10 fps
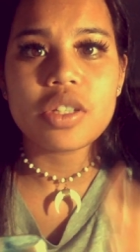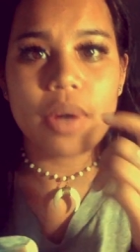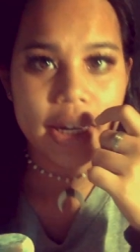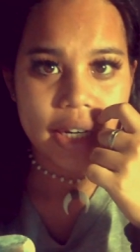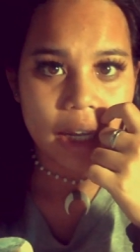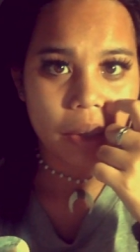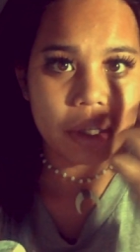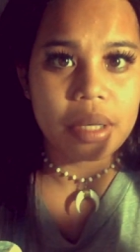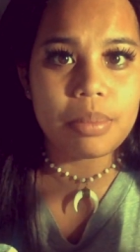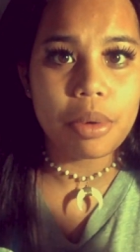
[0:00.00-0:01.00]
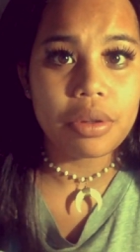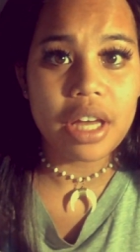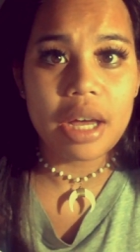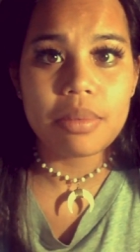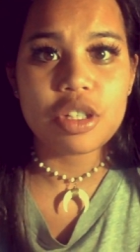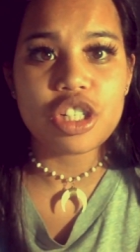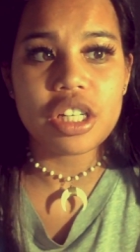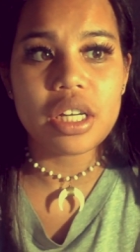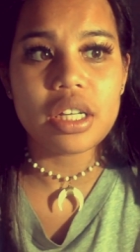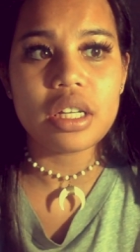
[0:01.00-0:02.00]
so I downloaded both apps,
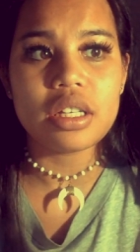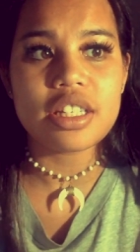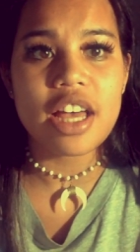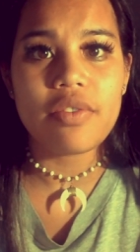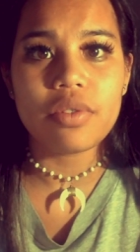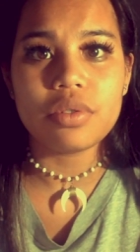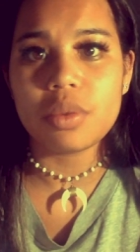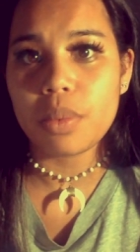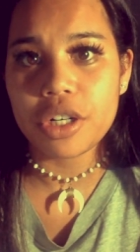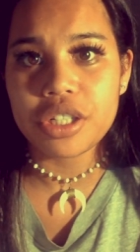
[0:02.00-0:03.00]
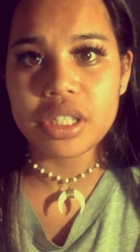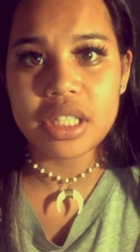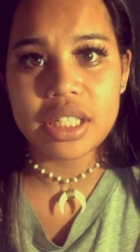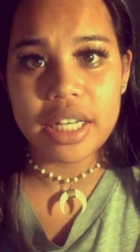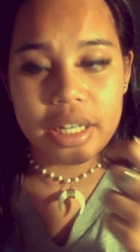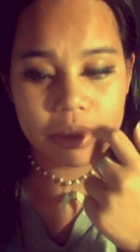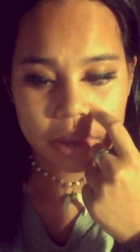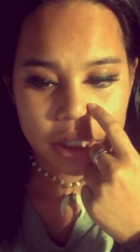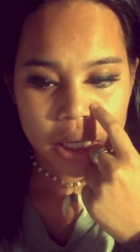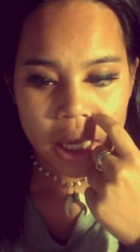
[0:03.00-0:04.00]
Shein and Zaful, to purchase these items.
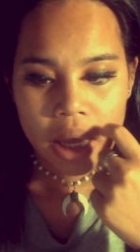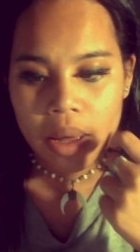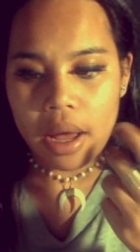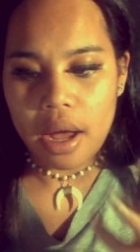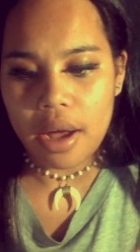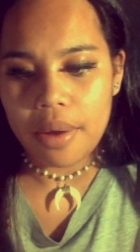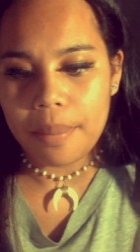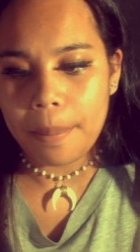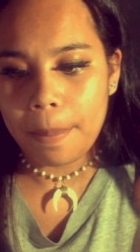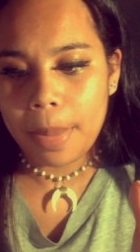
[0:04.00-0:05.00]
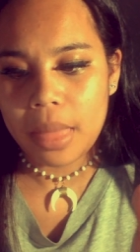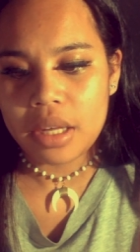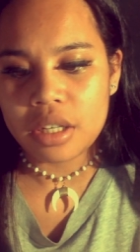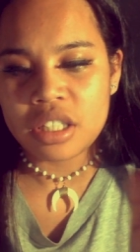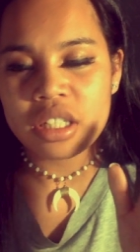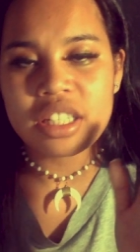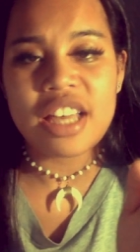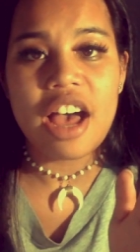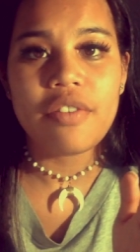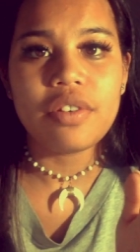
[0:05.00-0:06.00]
Um, the
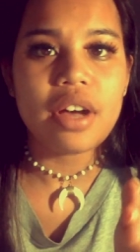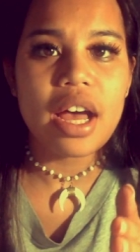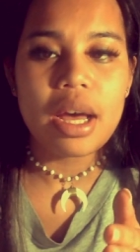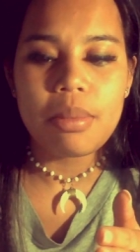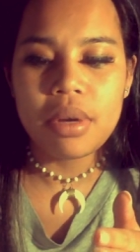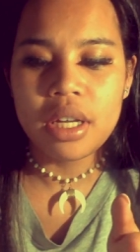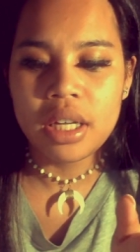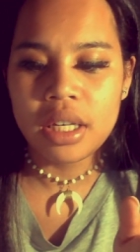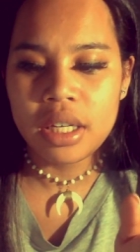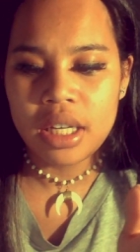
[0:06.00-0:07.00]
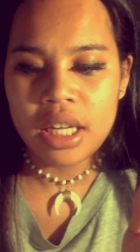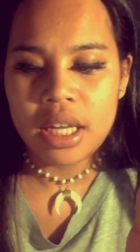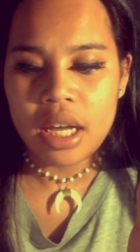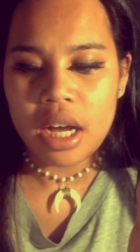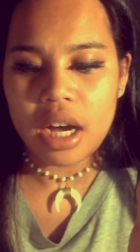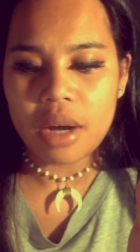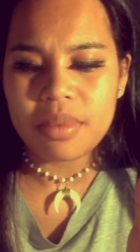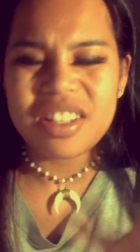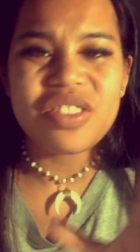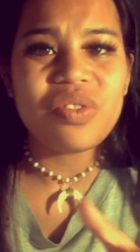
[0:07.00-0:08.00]
Zaful app. Um,
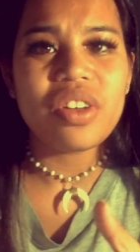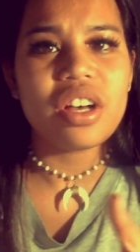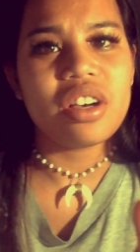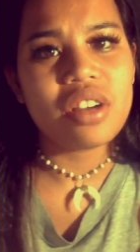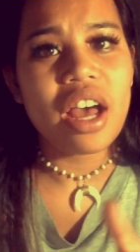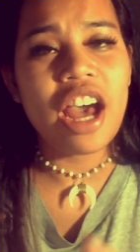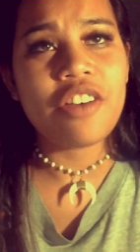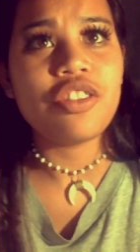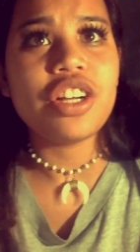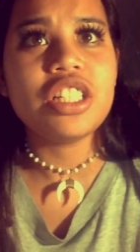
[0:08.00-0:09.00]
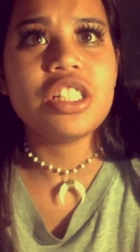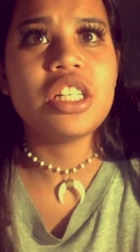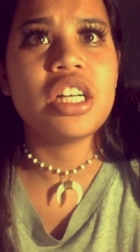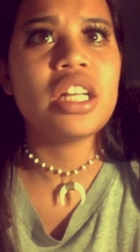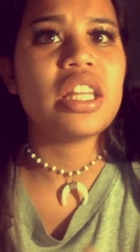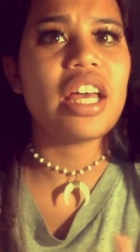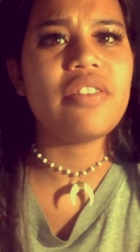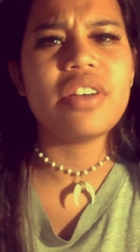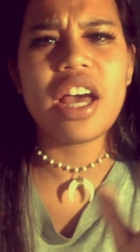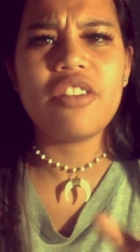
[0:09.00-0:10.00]
it's average. They have
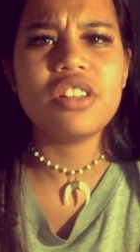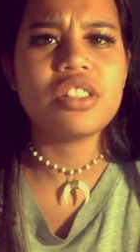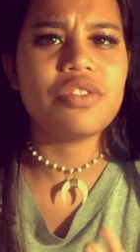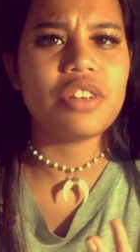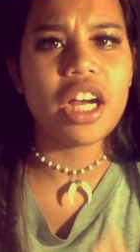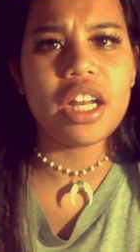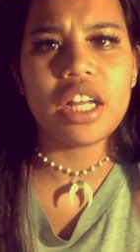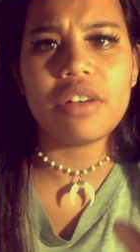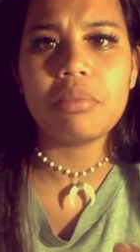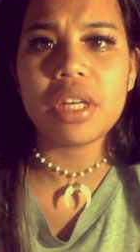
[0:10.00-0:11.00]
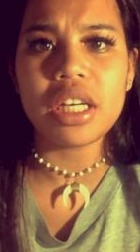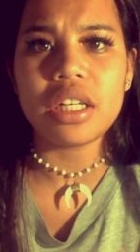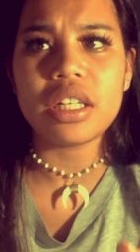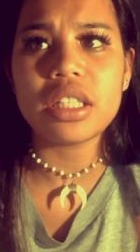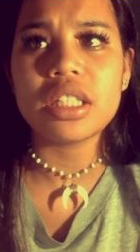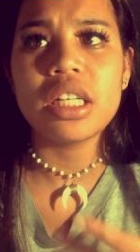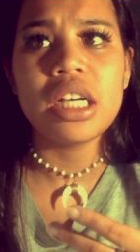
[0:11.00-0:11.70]
an average variety of bikinis